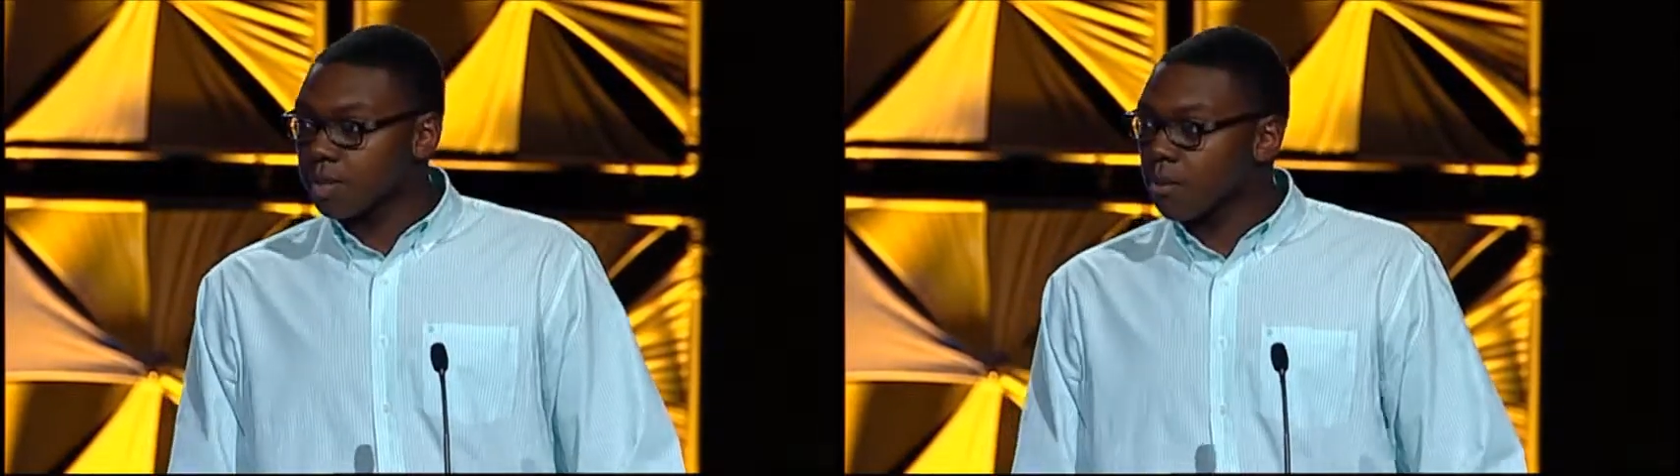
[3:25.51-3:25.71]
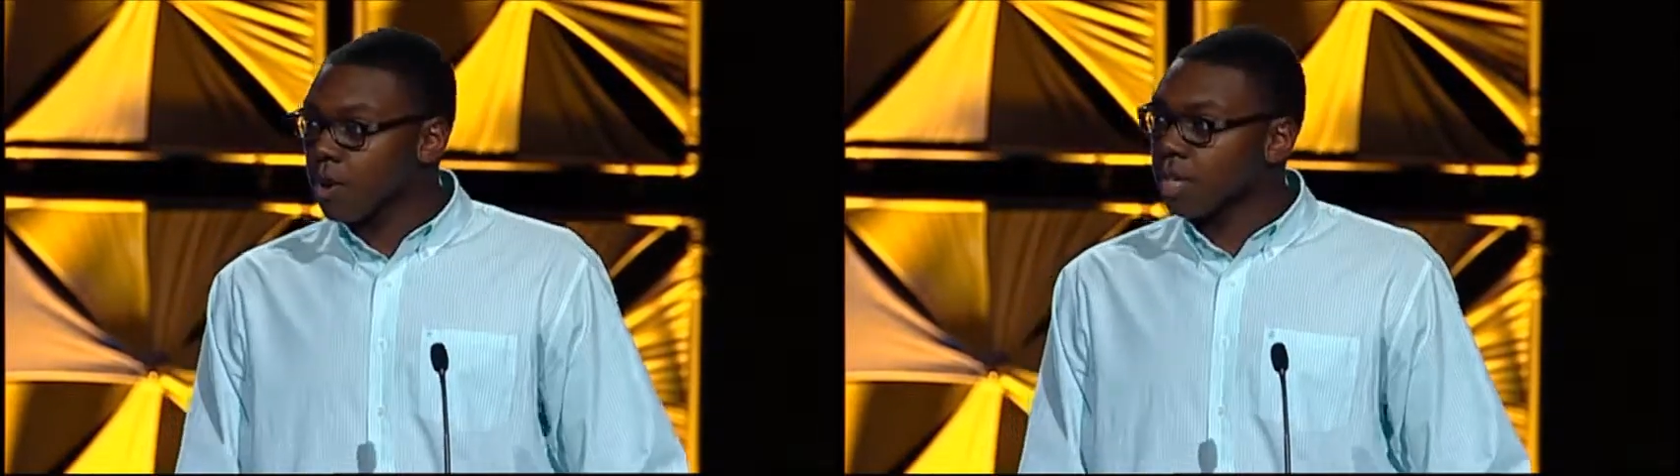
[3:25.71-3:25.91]

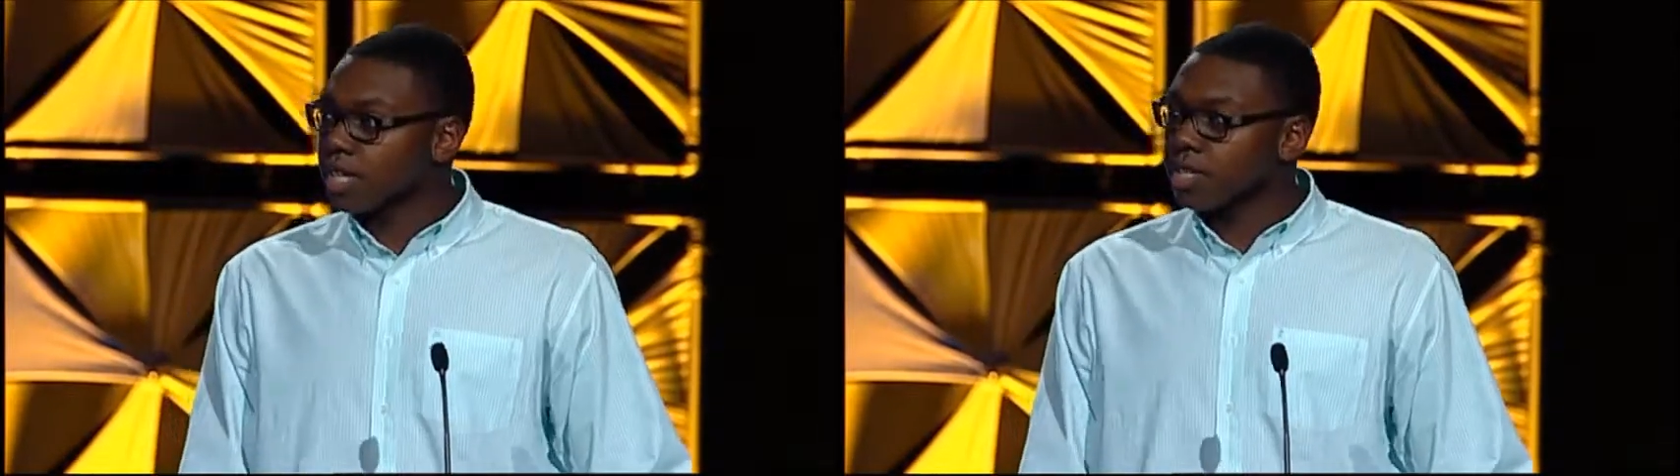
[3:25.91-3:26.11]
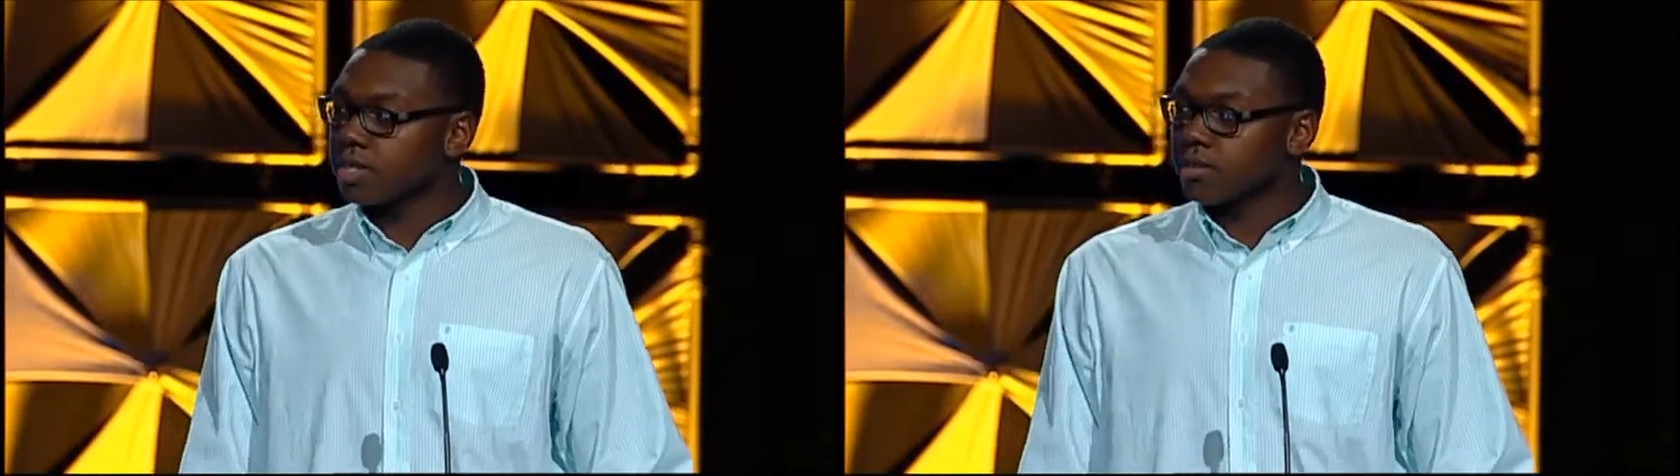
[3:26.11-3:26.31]
the broad
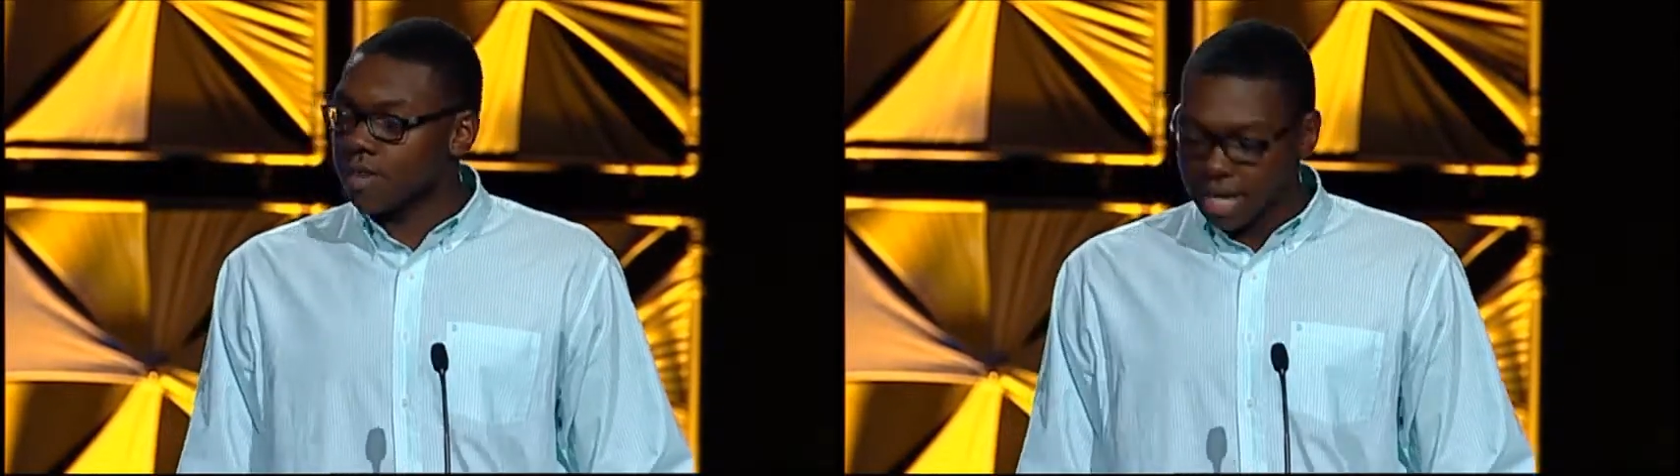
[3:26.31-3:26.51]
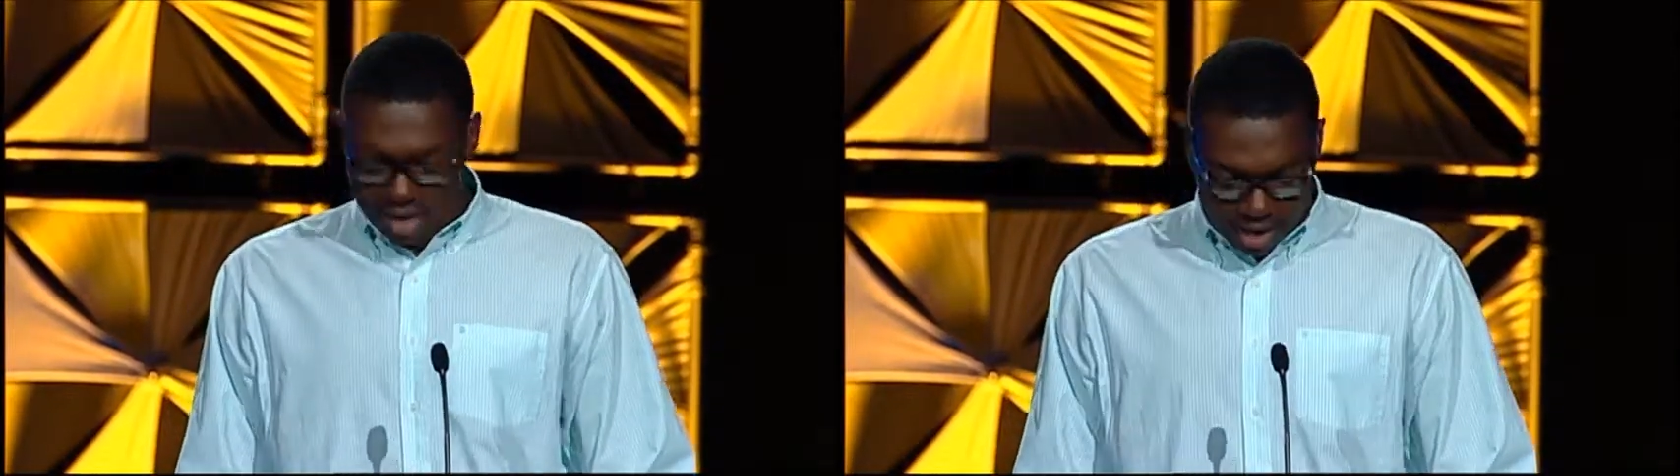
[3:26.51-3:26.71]
issues of
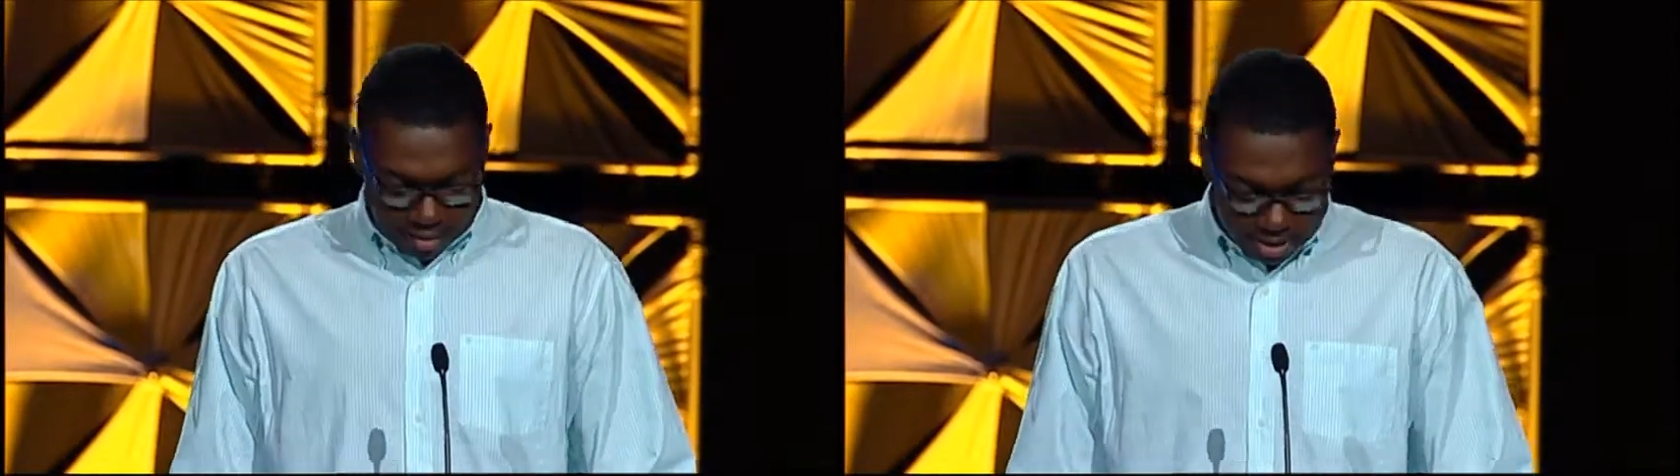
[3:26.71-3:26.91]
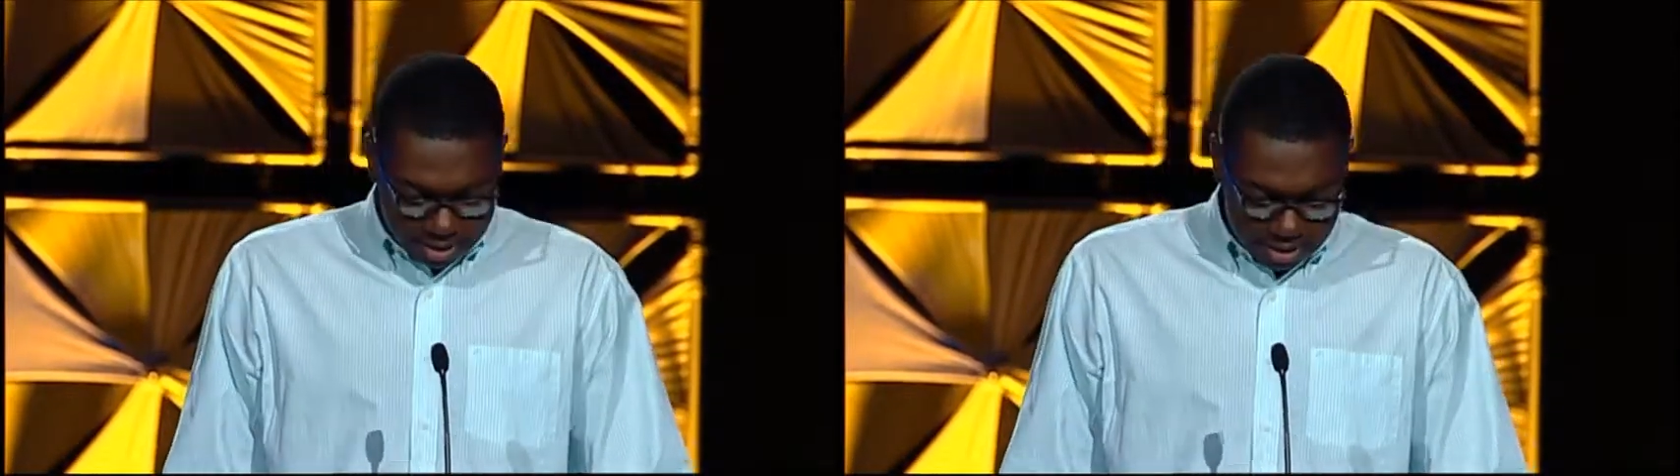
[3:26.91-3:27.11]
economics,